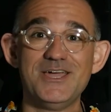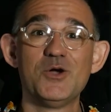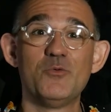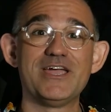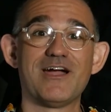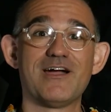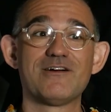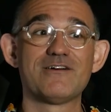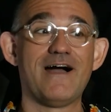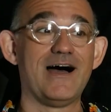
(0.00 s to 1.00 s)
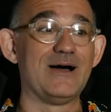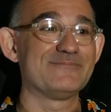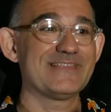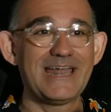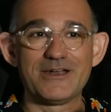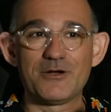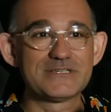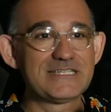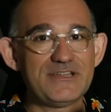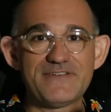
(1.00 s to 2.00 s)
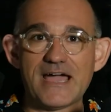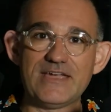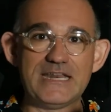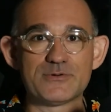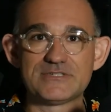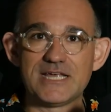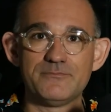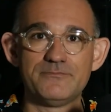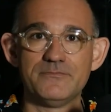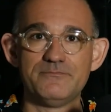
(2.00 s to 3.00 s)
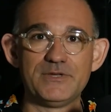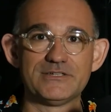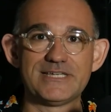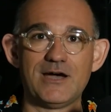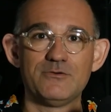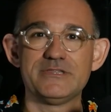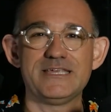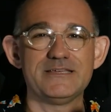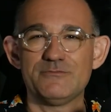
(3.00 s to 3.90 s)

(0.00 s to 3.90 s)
We are, we're 75, 80% built out. With the, what